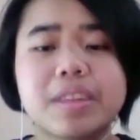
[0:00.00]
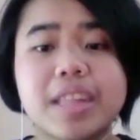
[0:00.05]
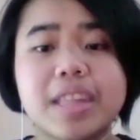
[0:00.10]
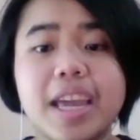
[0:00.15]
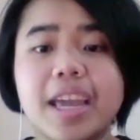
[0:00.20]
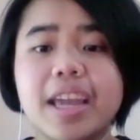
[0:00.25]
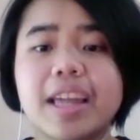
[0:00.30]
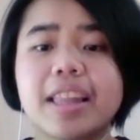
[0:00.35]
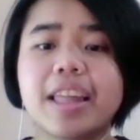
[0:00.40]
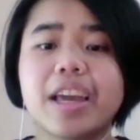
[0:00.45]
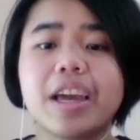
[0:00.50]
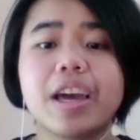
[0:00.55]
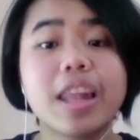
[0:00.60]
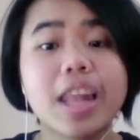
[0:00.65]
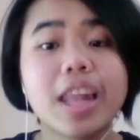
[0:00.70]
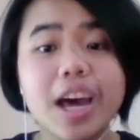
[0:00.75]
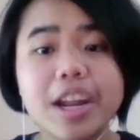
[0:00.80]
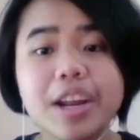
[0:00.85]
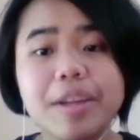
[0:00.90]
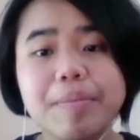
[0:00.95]
thing like a
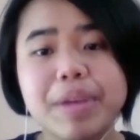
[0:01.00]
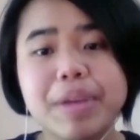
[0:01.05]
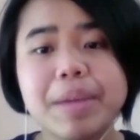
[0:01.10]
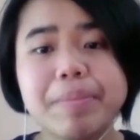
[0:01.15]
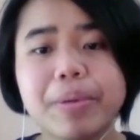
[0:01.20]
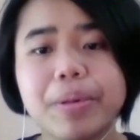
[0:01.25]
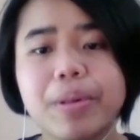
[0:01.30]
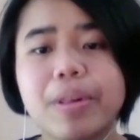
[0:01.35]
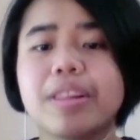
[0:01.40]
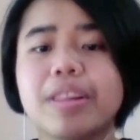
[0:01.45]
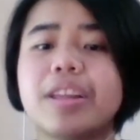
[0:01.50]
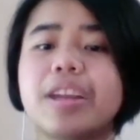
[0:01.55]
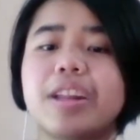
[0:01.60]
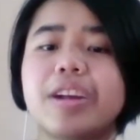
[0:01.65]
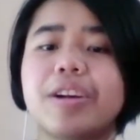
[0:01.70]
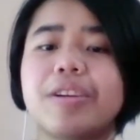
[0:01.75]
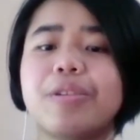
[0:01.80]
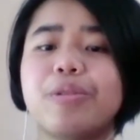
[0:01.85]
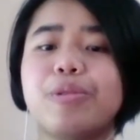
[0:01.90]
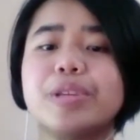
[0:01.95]
lot of people you
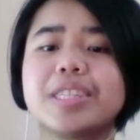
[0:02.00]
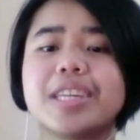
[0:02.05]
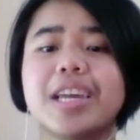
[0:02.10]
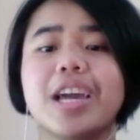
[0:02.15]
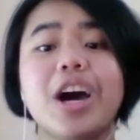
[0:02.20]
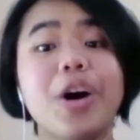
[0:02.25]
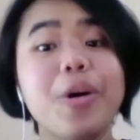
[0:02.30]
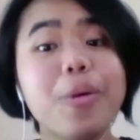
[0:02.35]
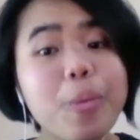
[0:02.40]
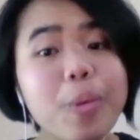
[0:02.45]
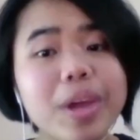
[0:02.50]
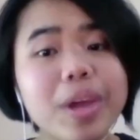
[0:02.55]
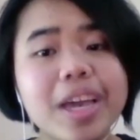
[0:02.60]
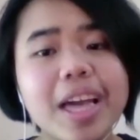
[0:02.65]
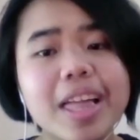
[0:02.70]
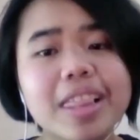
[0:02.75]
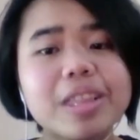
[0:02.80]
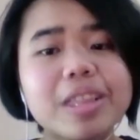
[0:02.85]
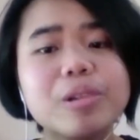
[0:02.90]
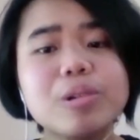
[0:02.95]
know would say oh we
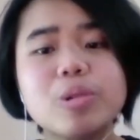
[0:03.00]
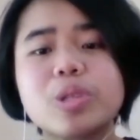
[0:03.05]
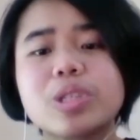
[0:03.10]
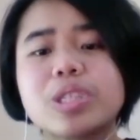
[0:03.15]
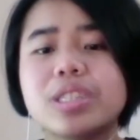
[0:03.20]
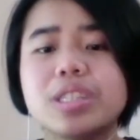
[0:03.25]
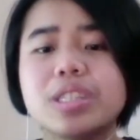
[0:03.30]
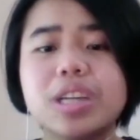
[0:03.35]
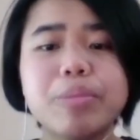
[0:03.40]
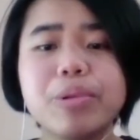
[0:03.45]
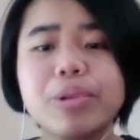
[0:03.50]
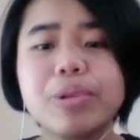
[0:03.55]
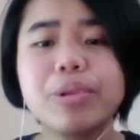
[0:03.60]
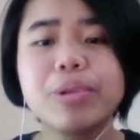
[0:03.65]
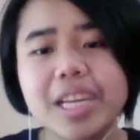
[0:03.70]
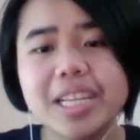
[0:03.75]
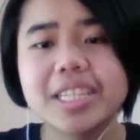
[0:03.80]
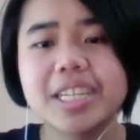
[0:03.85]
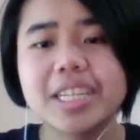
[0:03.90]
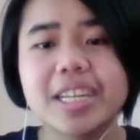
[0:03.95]
can lose double
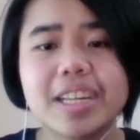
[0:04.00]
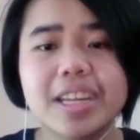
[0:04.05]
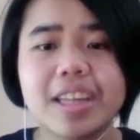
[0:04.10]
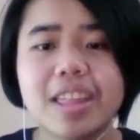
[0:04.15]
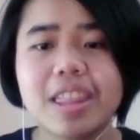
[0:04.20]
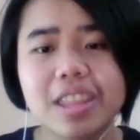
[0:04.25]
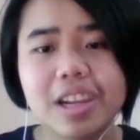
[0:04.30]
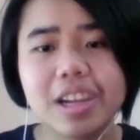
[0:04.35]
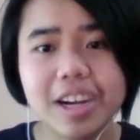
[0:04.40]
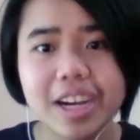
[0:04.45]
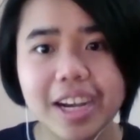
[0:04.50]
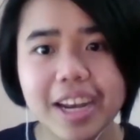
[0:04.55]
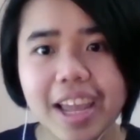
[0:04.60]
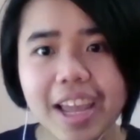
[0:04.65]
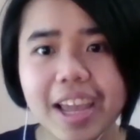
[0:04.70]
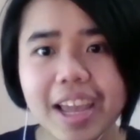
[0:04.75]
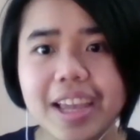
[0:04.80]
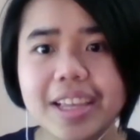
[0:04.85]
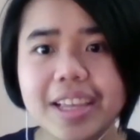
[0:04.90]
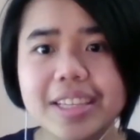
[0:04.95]
digit in 30
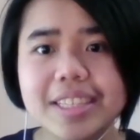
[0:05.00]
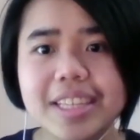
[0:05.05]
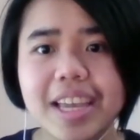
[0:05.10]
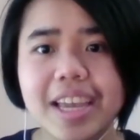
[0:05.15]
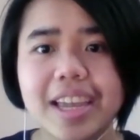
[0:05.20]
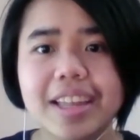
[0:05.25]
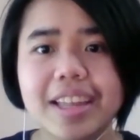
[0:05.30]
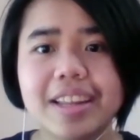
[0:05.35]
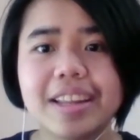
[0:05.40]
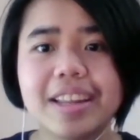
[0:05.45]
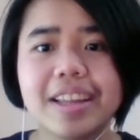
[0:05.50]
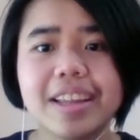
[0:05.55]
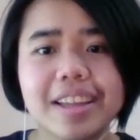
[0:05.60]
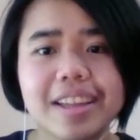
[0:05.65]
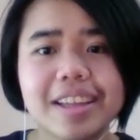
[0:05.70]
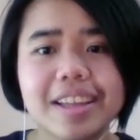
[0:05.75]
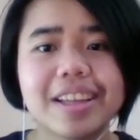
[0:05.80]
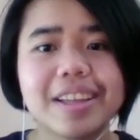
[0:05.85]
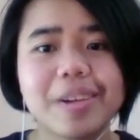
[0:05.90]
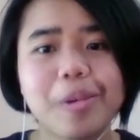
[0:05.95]
days and
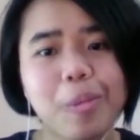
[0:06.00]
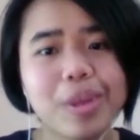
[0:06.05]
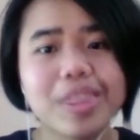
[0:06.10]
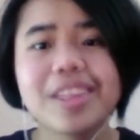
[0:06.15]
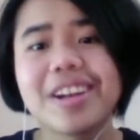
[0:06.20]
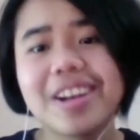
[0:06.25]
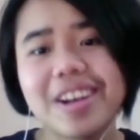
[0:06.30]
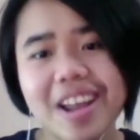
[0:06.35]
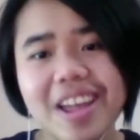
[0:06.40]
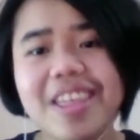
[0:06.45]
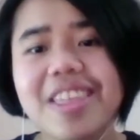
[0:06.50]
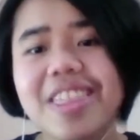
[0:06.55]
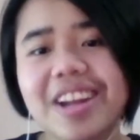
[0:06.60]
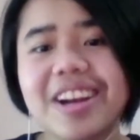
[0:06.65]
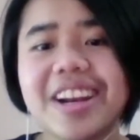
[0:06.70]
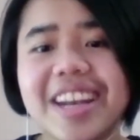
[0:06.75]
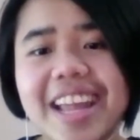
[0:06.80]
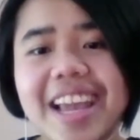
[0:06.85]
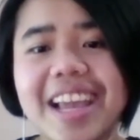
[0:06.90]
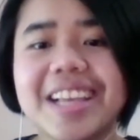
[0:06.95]
within another
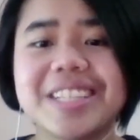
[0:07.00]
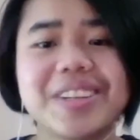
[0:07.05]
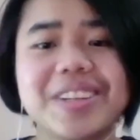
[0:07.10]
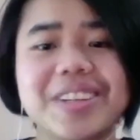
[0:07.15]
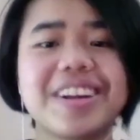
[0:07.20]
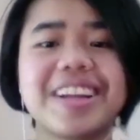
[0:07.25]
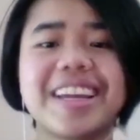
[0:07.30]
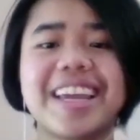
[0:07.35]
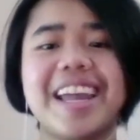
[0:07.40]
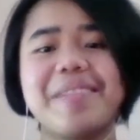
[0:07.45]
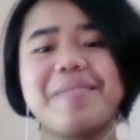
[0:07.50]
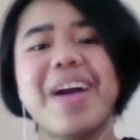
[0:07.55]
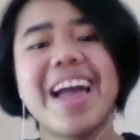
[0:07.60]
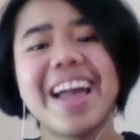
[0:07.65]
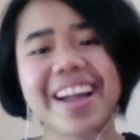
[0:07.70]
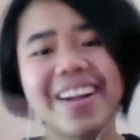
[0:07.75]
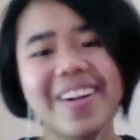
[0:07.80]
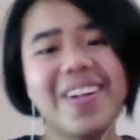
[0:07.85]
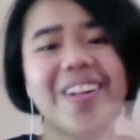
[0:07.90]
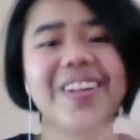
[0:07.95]
30 days you're going to gain
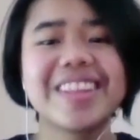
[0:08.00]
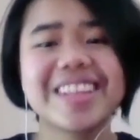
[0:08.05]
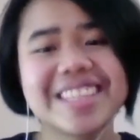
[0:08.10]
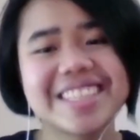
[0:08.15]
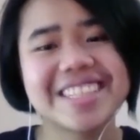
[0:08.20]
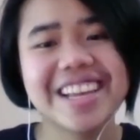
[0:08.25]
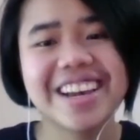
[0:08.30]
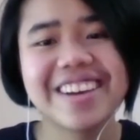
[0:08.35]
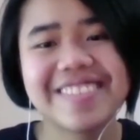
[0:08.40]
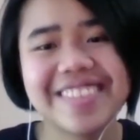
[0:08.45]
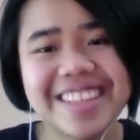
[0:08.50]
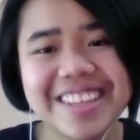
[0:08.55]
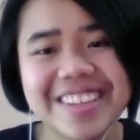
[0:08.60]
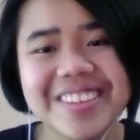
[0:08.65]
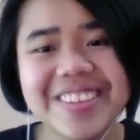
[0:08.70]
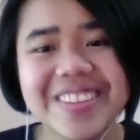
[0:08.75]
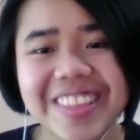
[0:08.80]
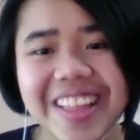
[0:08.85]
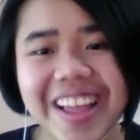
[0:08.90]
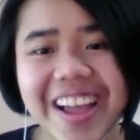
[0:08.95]
back all the stuff that you mm-hmm.